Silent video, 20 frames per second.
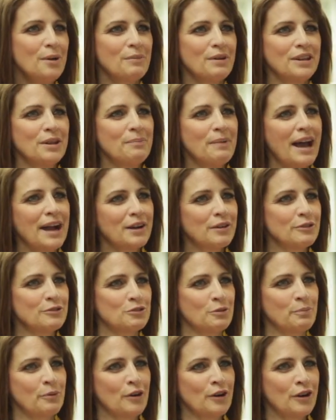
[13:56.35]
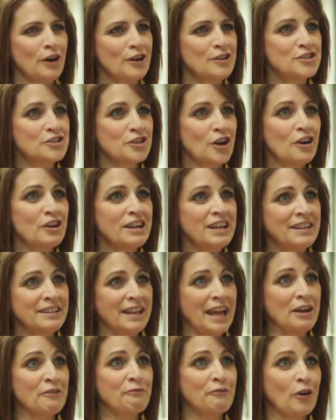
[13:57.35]
But on the back of those report cards, starting
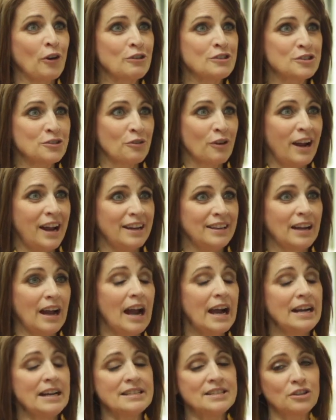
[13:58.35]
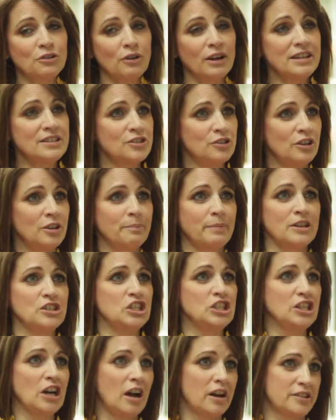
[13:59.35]
in like first grade, Heidi's a great student, but
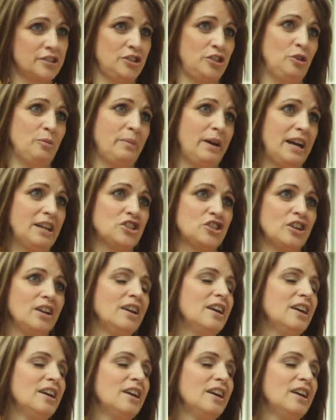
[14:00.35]
she talks too much.